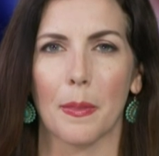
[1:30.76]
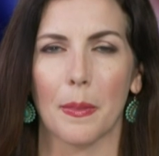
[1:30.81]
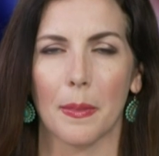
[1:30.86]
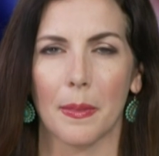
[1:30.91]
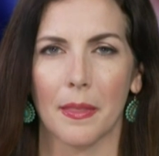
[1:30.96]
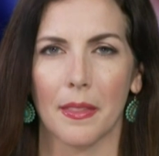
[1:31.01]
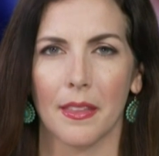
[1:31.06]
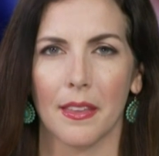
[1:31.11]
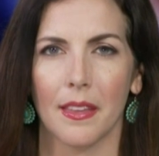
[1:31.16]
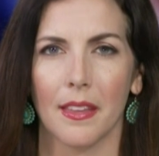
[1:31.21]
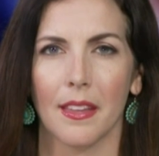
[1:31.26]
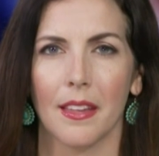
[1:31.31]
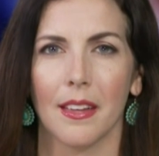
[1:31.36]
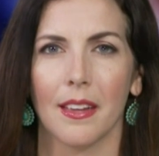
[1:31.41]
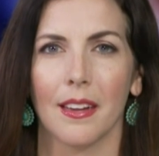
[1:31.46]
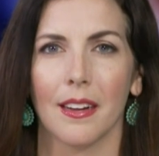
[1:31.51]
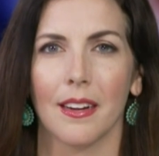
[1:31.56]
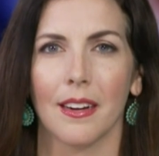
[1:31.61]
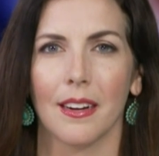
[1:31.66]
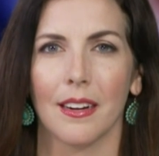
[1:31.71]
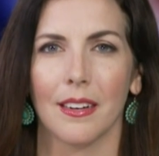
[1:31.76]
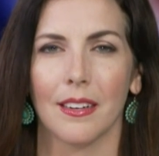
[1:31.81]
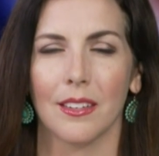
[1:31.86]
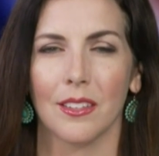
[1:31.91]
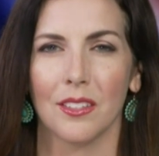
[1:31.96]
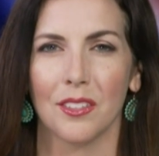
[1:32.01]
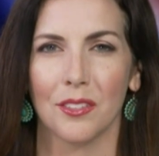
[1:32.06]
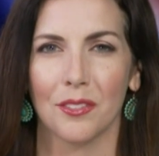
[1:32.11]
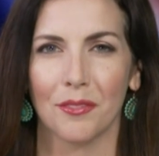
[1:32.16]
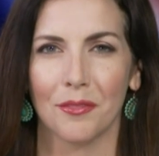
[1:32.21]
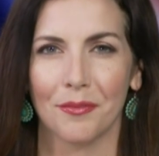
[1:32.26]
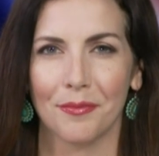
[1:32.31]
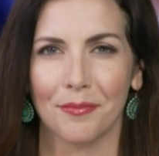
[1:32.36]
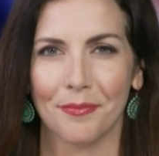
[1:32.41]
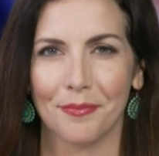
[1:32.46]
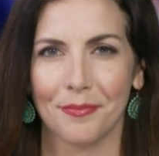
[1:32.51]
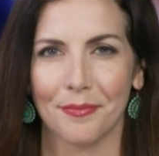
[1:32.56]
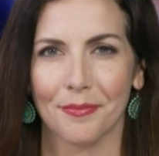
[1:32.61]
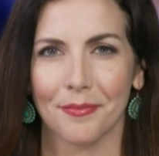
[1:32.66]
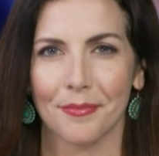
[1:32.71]

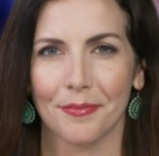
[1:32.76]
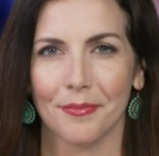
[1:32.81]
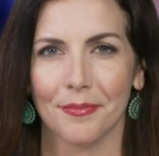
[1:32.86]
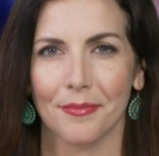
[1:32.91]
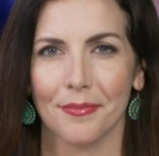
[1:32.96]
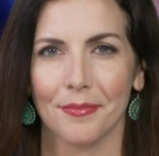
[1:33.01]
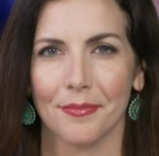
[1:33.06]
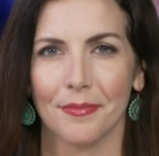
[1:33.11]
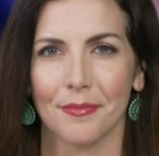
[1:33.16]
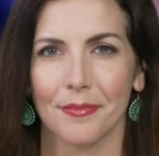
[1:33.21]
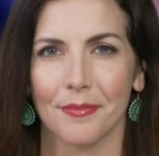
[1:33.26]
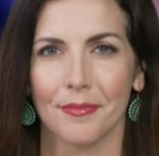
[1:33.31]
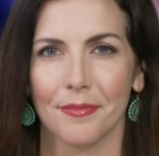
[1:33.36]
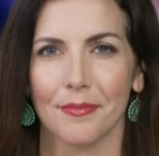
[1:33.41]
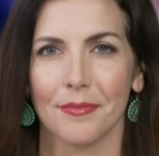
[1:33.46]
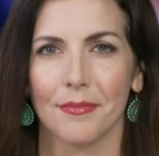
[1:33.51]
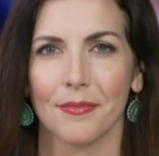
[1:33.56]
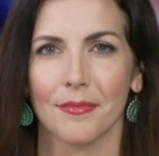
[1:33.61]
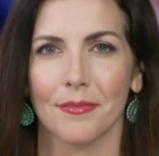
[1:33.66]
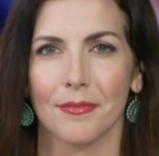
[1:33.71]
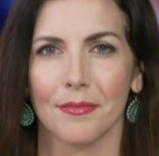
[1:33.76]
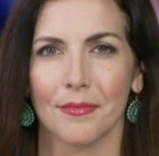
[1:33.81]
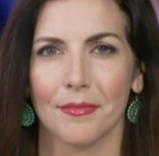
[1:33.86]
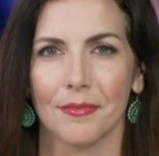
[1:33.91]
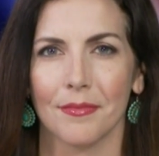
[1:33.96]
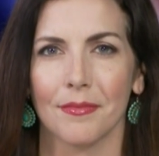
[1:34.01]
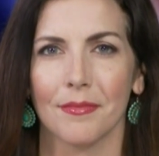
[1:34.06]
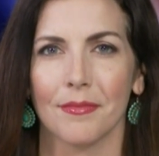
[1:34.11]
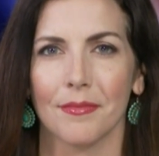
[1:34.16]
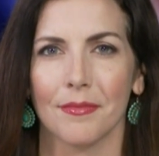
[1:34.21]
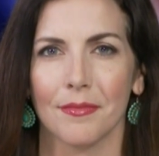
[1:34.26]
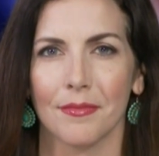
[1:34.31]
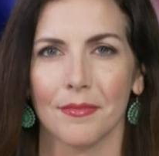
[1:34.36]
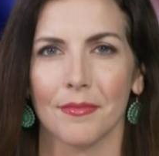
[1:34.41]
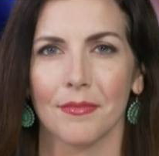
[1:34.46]
(silent)